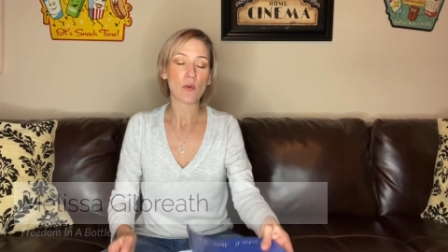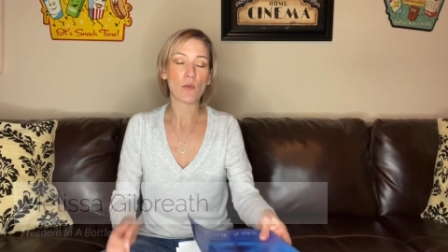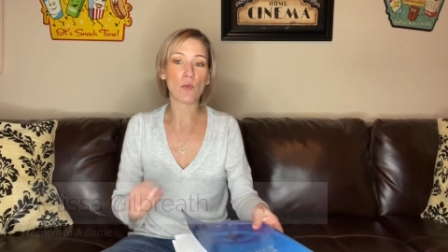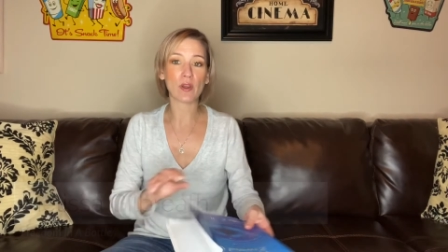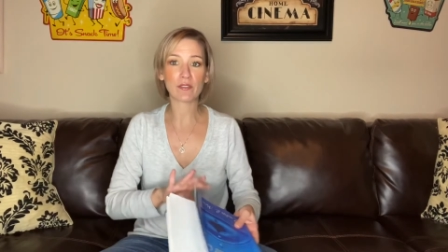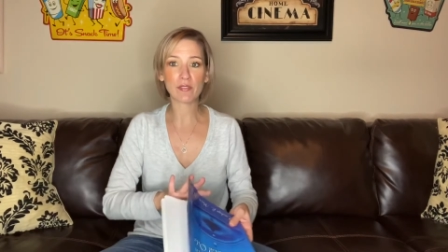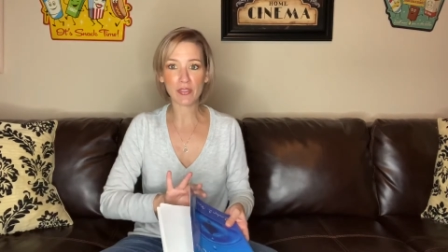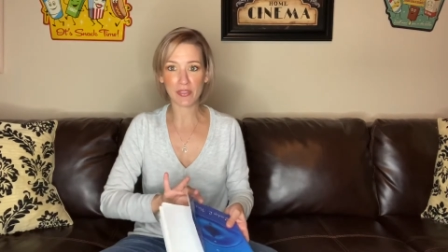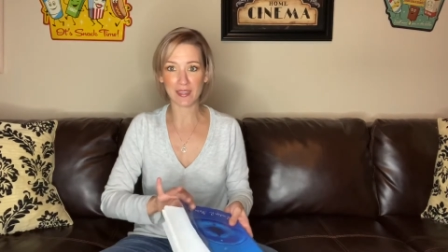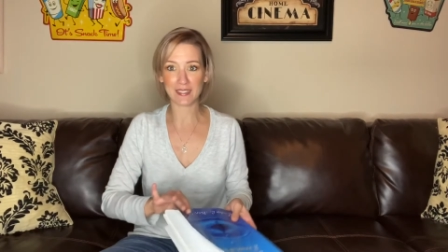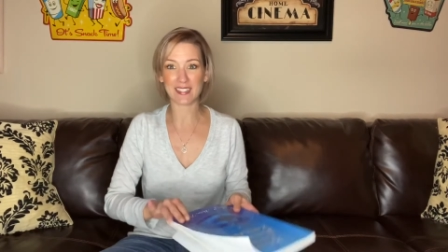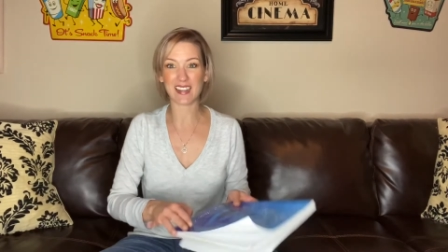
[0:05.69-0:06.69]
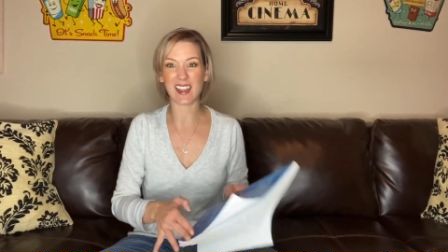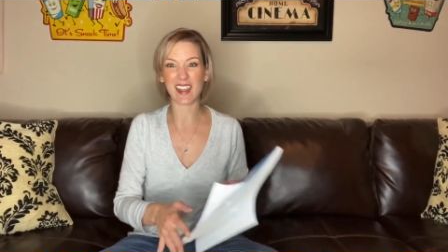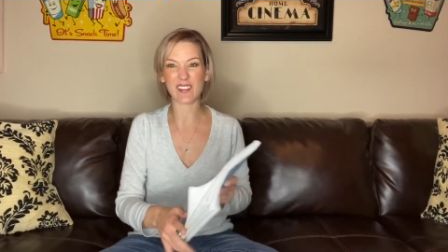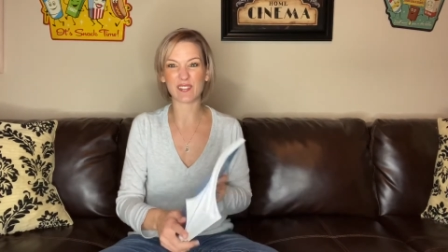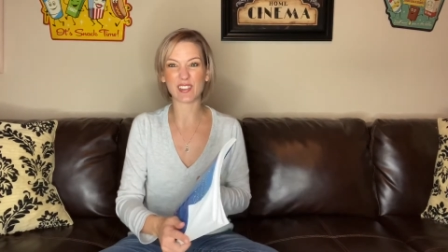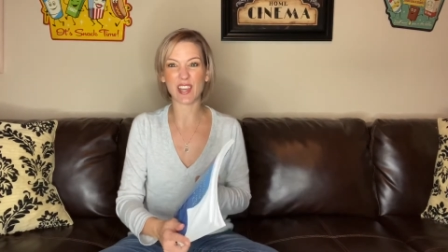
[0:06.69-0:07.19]
one of the things that I
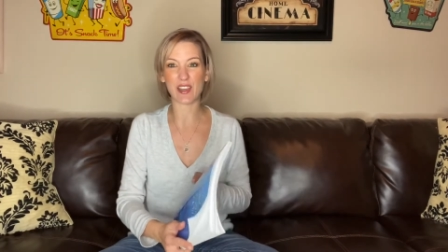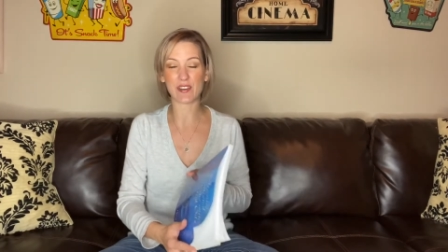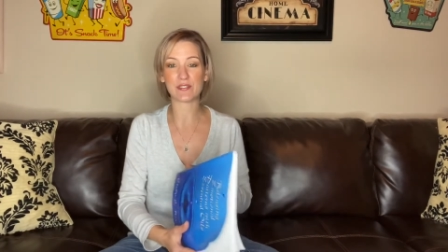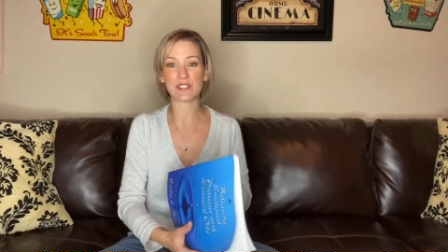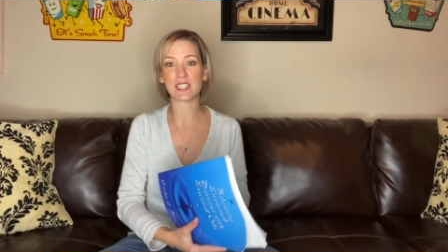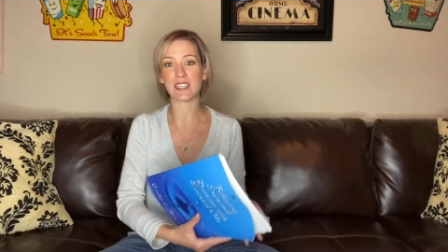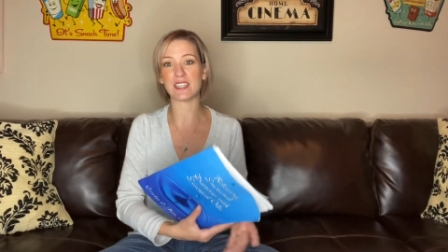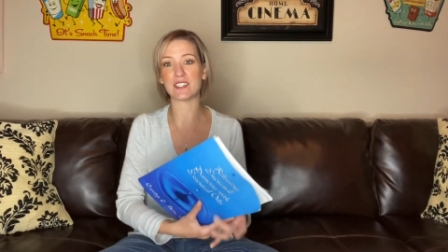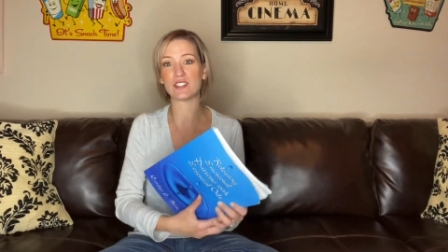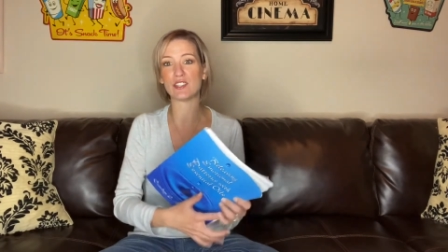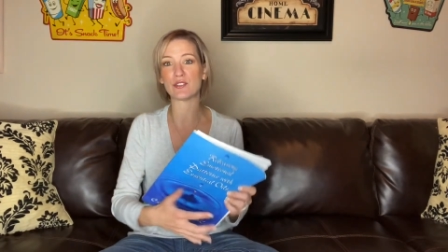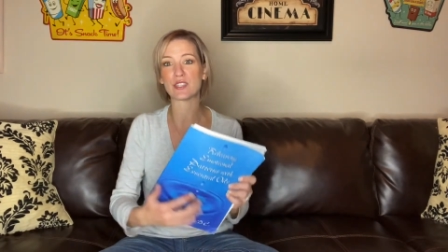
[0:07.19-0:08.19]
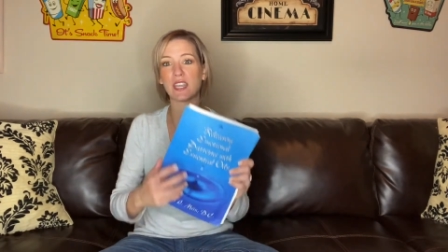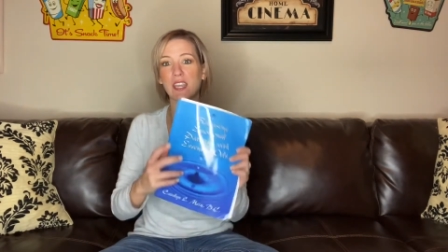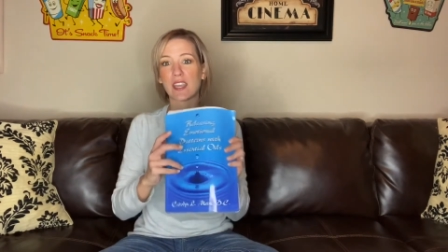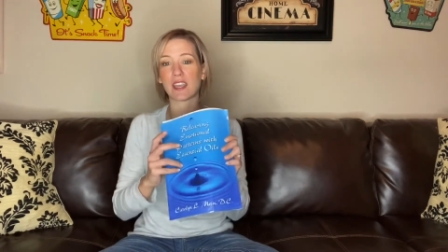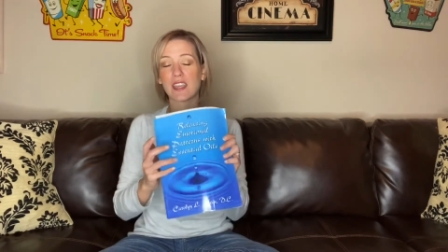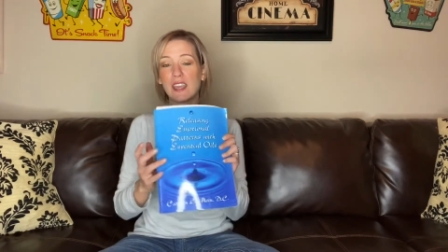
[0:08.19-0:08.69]
have loved is
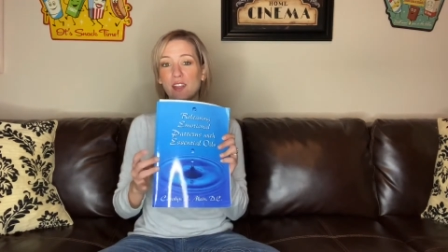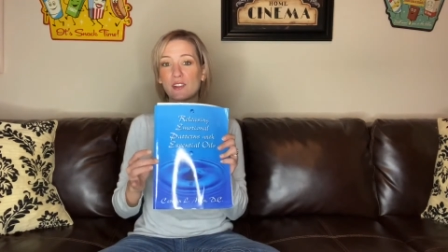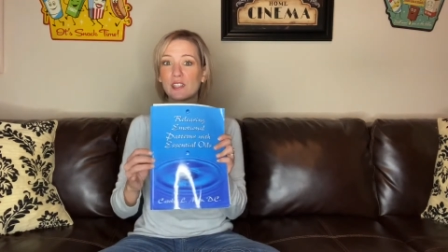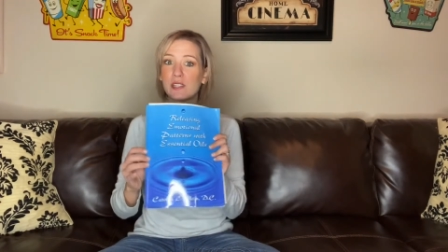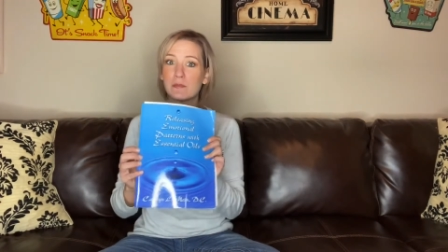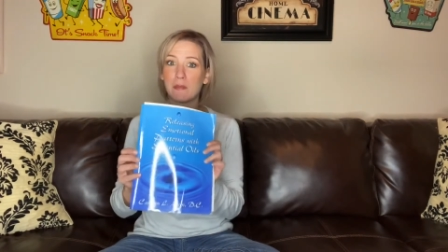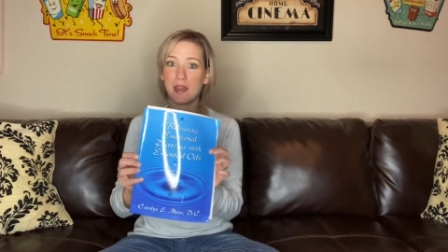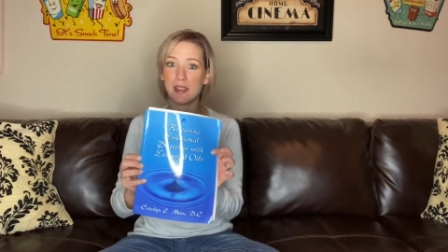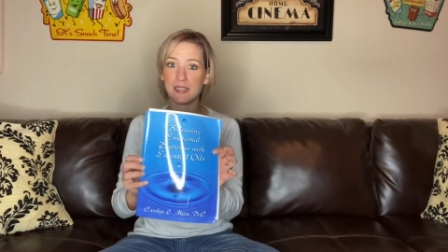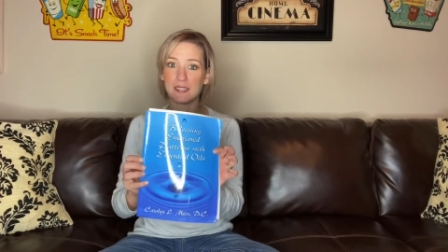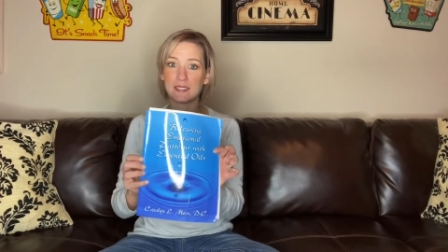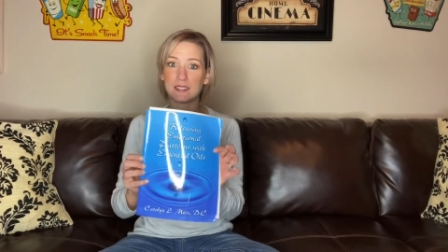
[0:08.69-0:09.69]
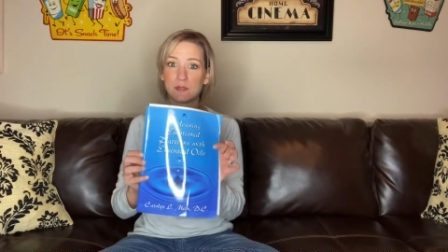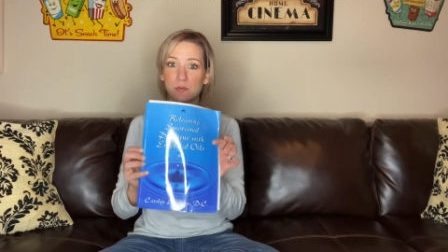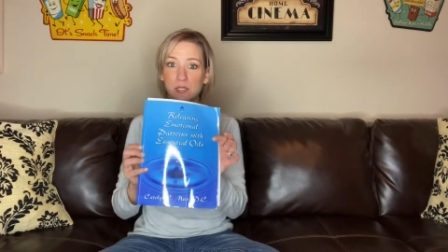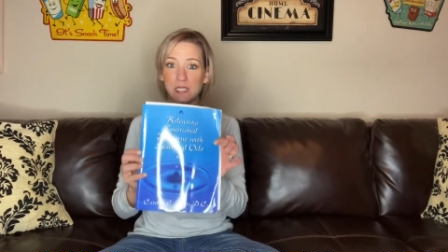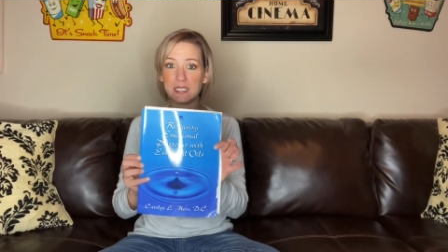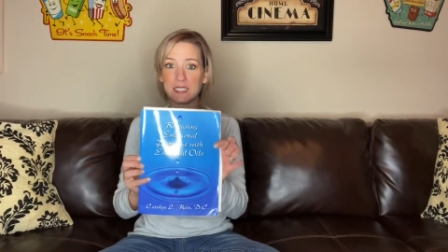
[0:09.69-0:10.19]
using Carolyn Mein's
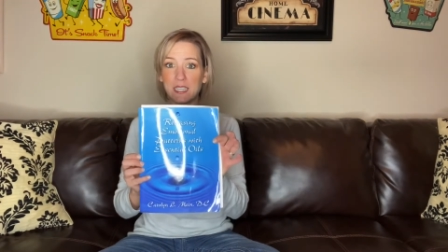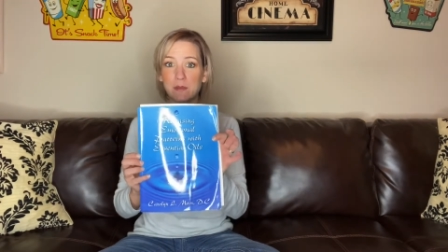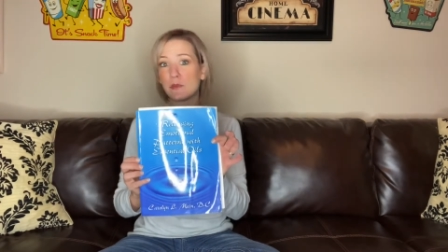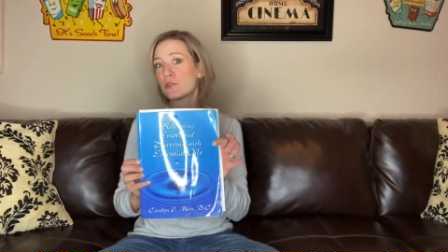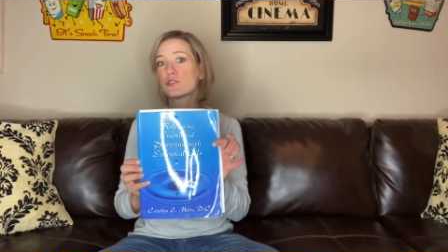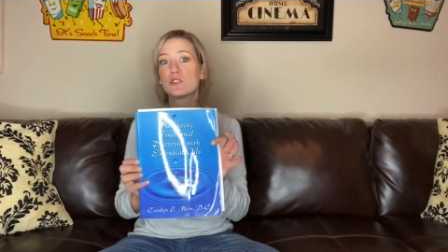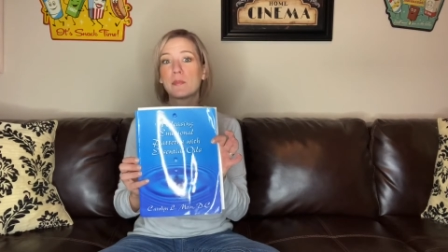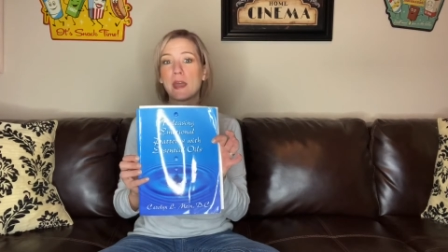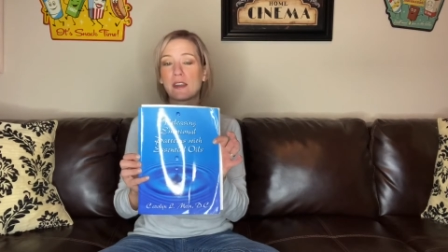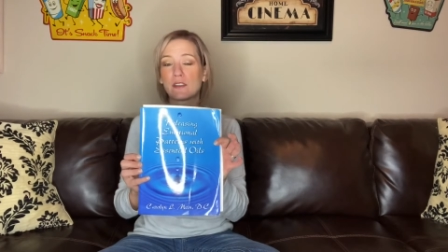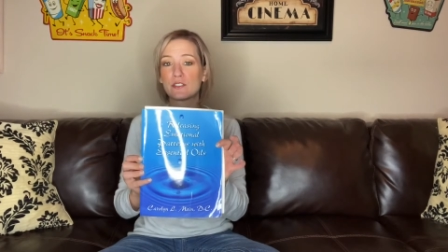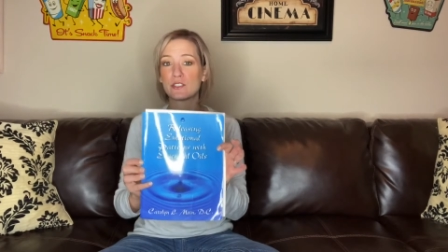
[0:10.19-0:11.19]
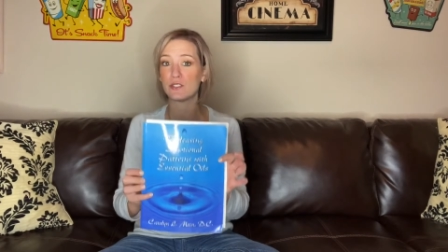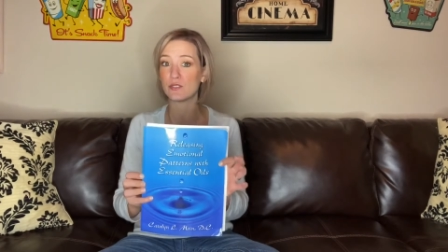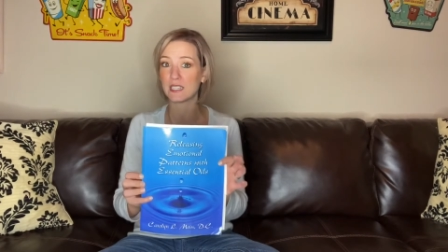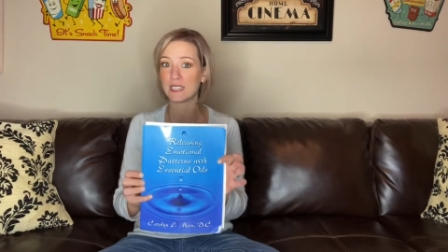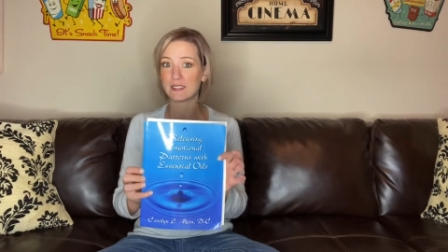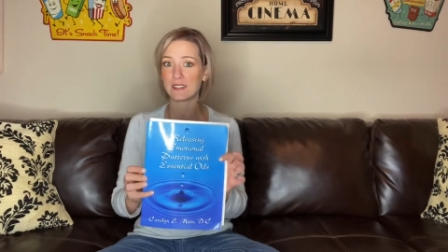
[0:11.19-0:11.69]
Releasing Emotional Patterns
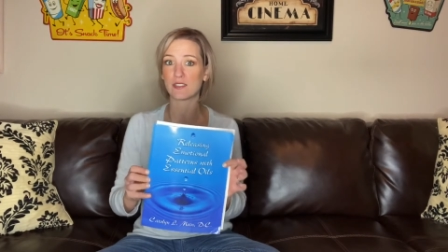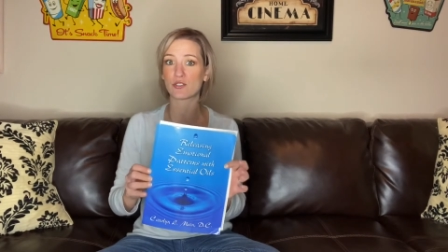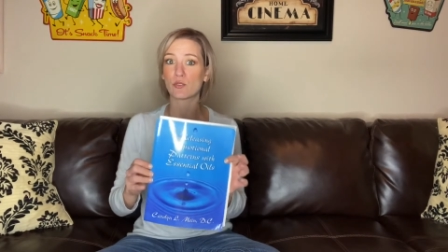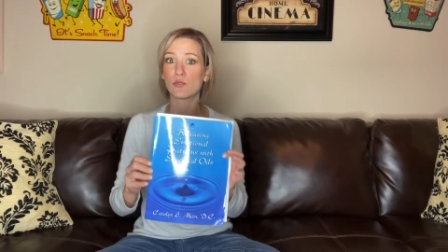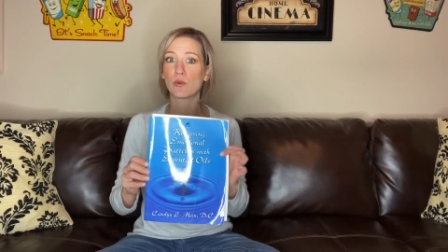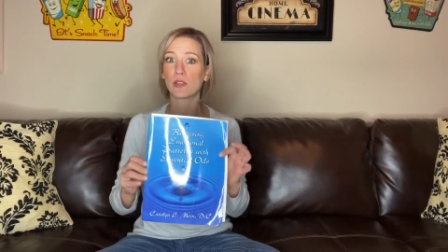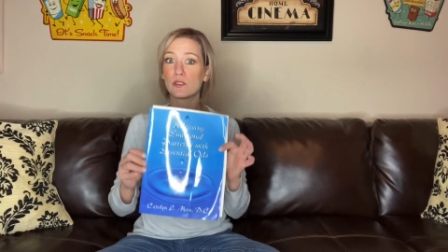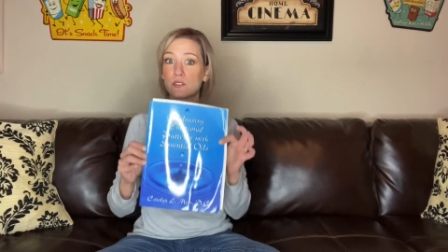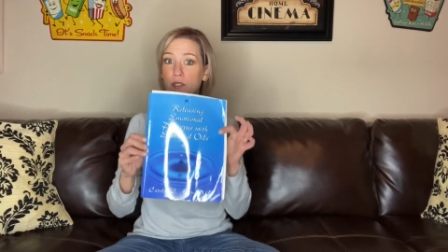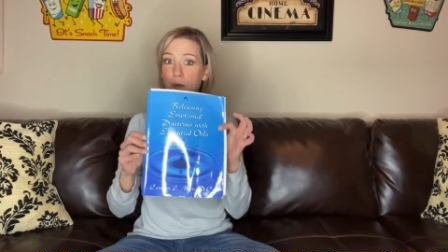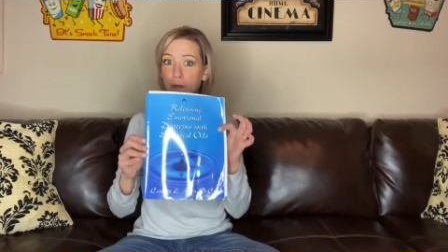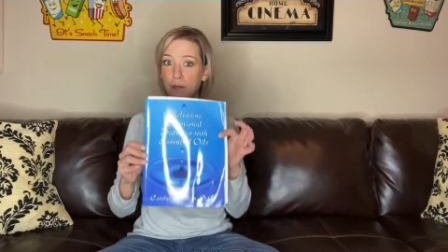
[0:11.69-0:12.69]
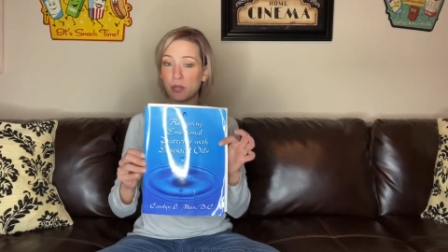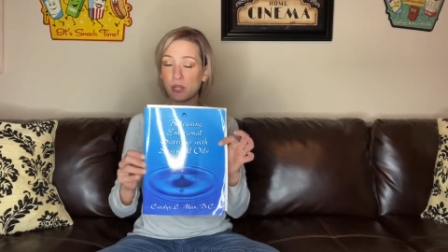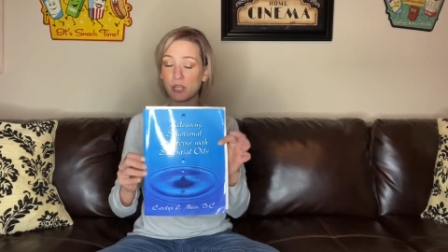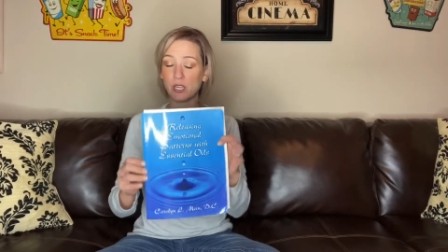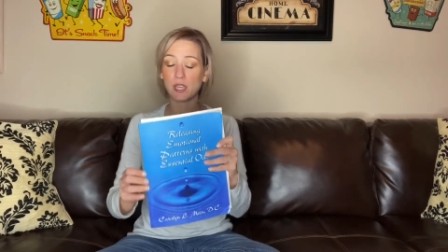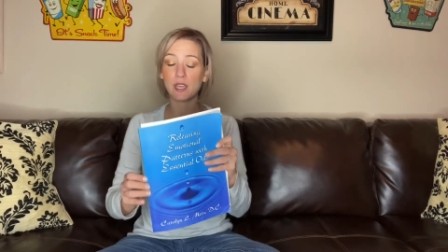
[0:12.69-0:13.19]
Using Essential Oils book.